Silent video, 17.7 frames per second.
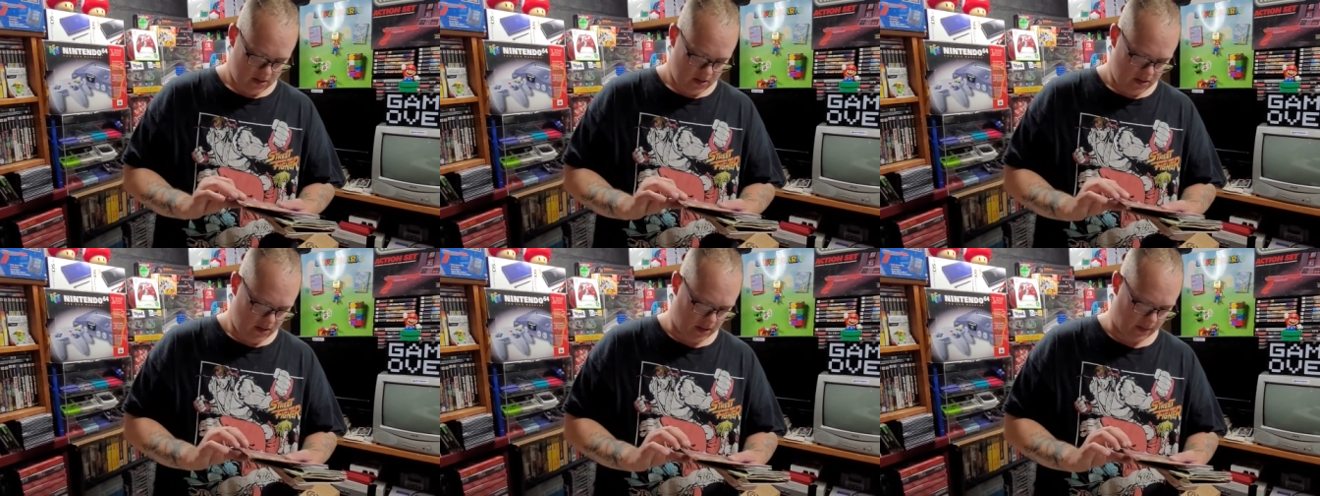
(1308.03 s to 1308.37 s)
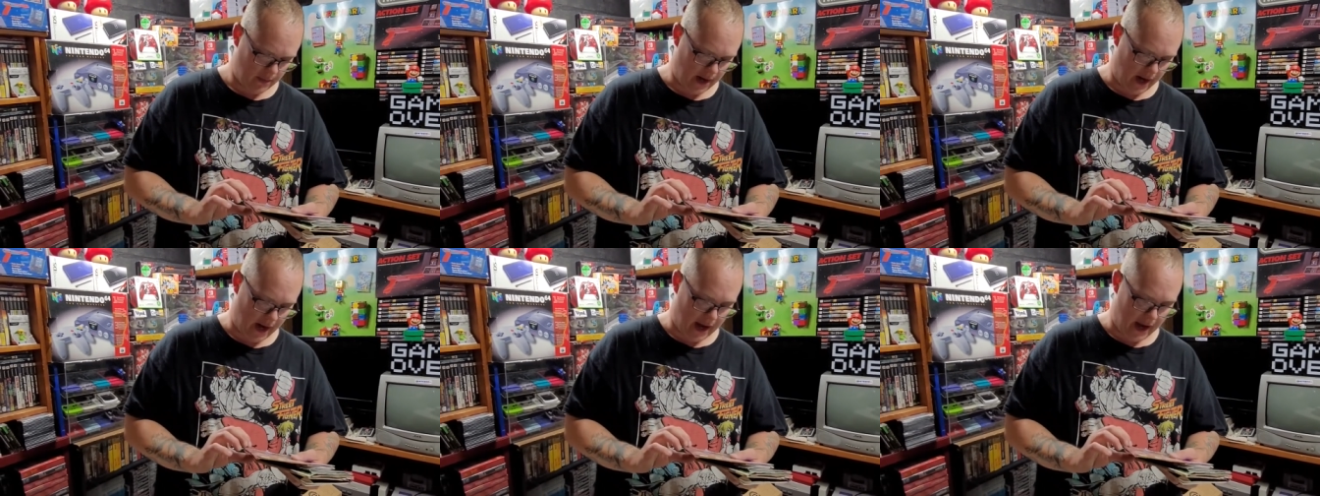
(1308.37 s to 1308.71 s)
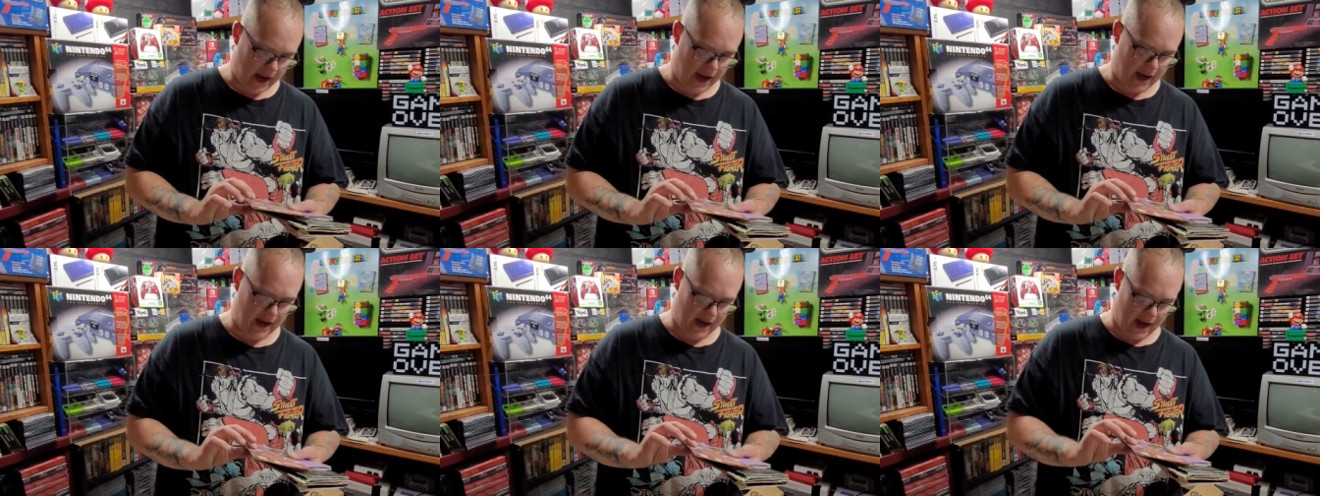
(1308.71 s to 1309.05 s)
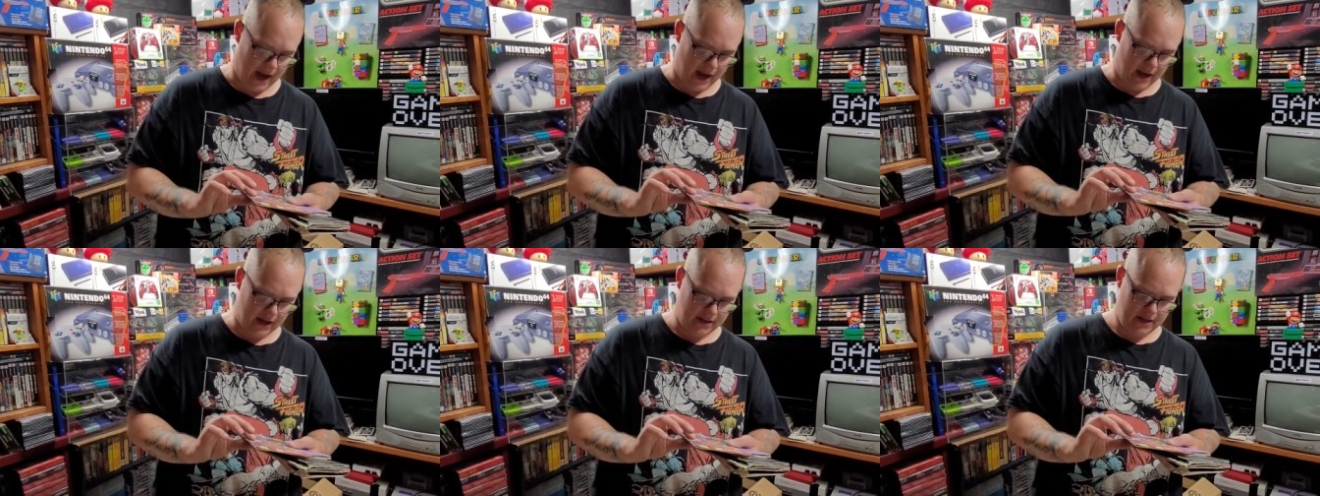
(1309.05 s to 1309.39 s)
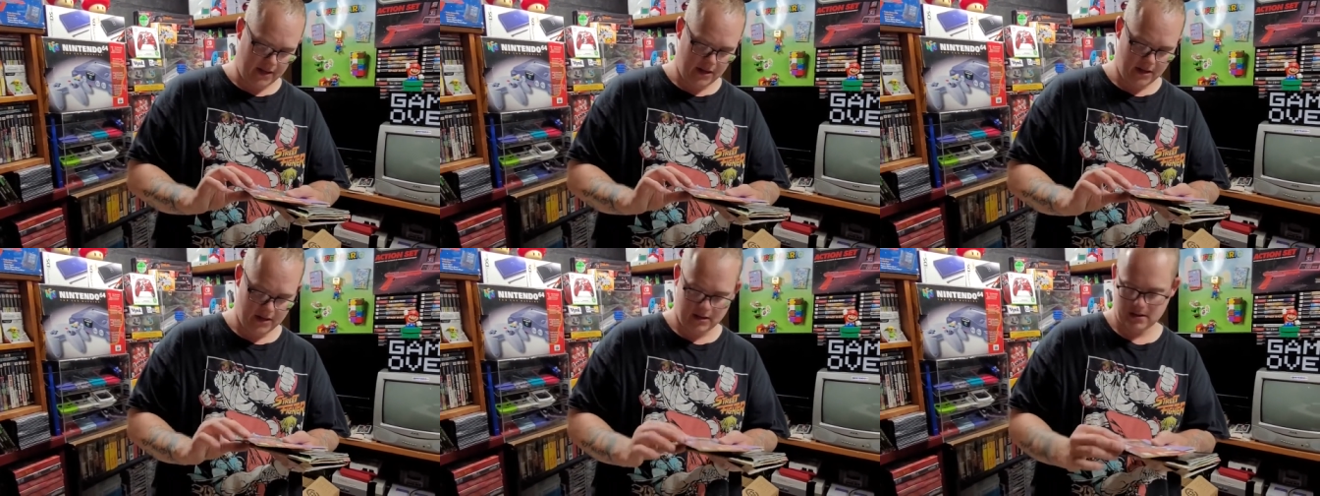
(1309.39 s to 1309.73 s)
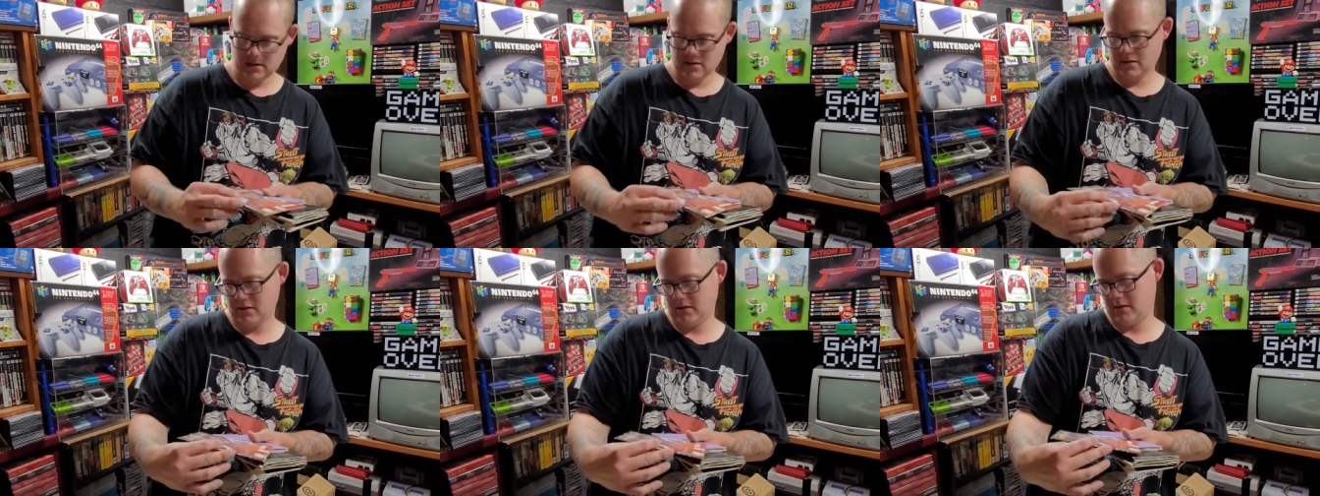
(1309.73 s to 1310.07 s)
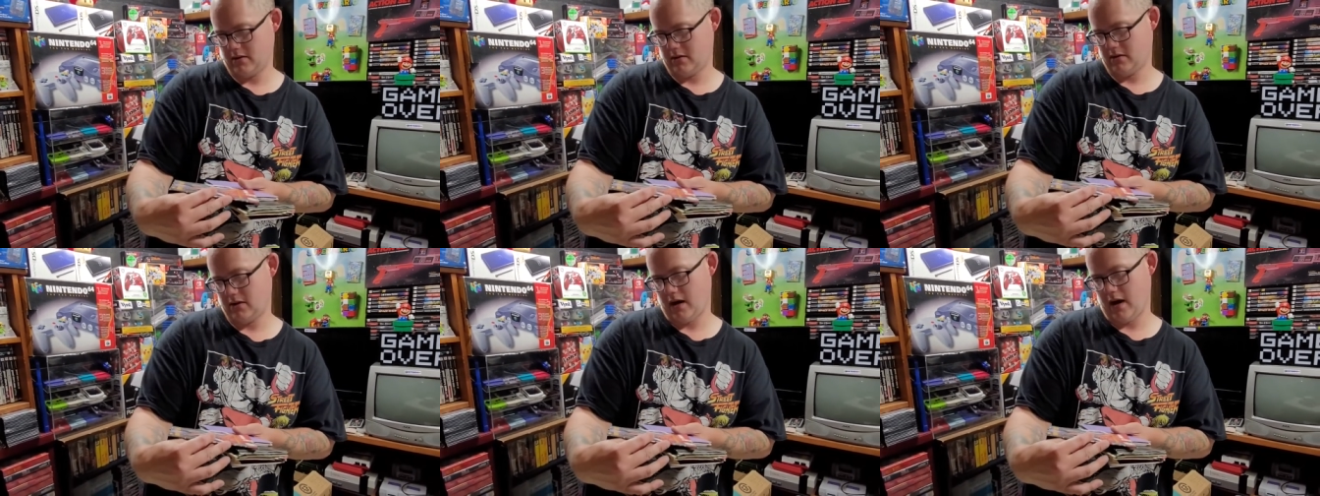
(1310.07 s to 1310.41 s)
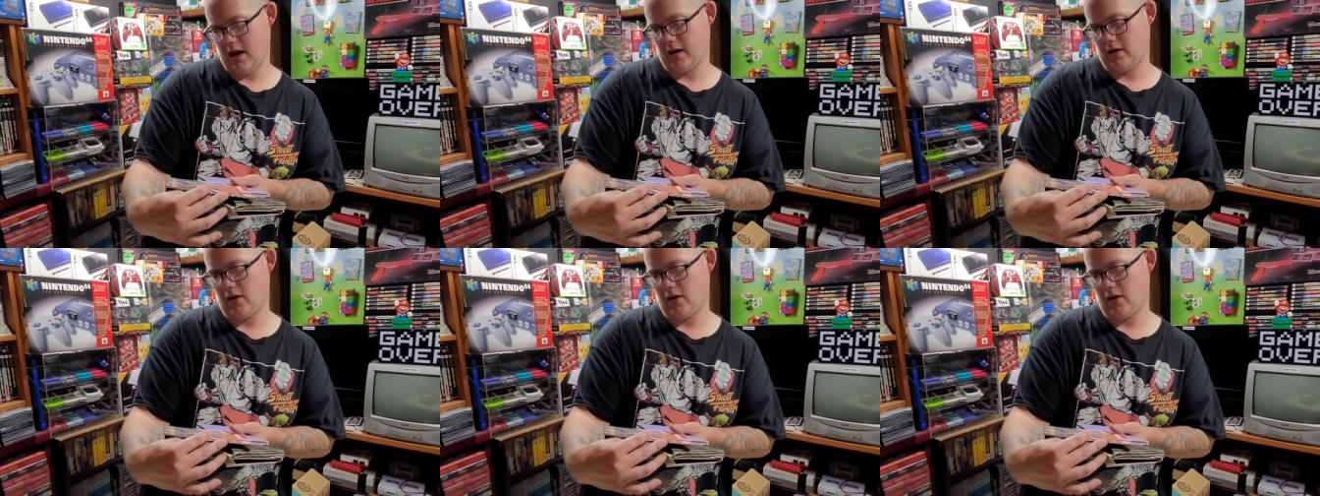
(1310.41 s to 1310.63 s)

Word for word: And we got Hang On, uh,